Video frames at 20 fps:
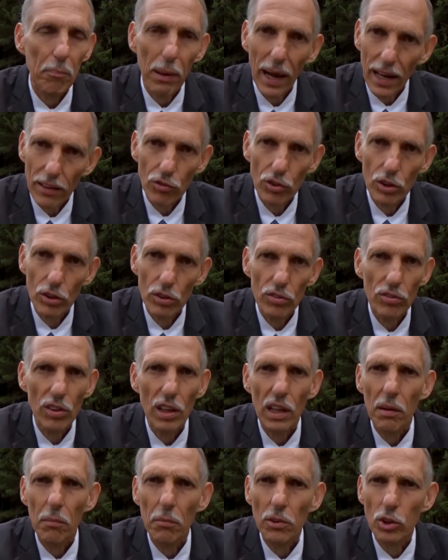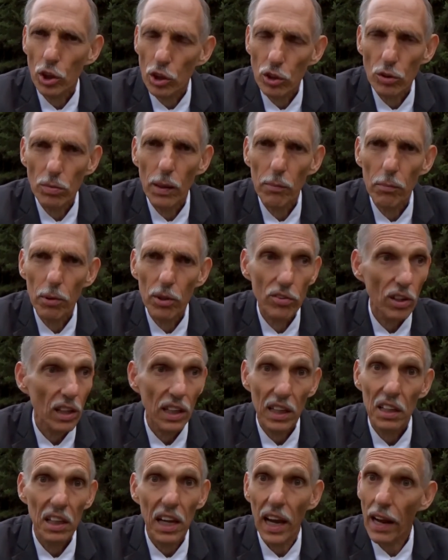pastors, church members,
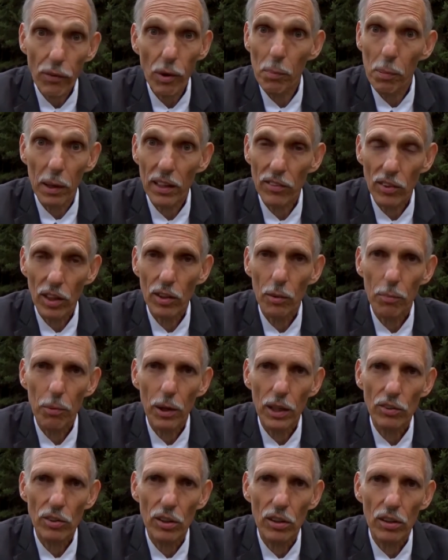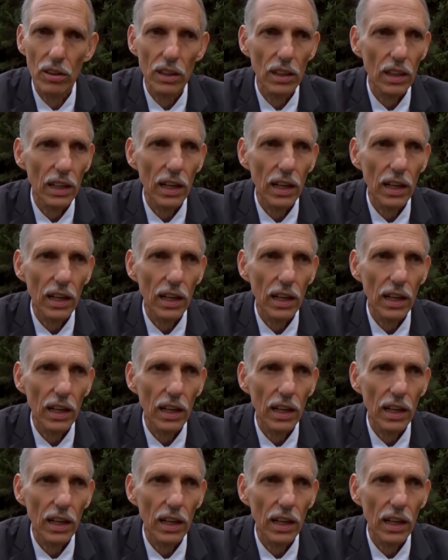everybody's under pressure.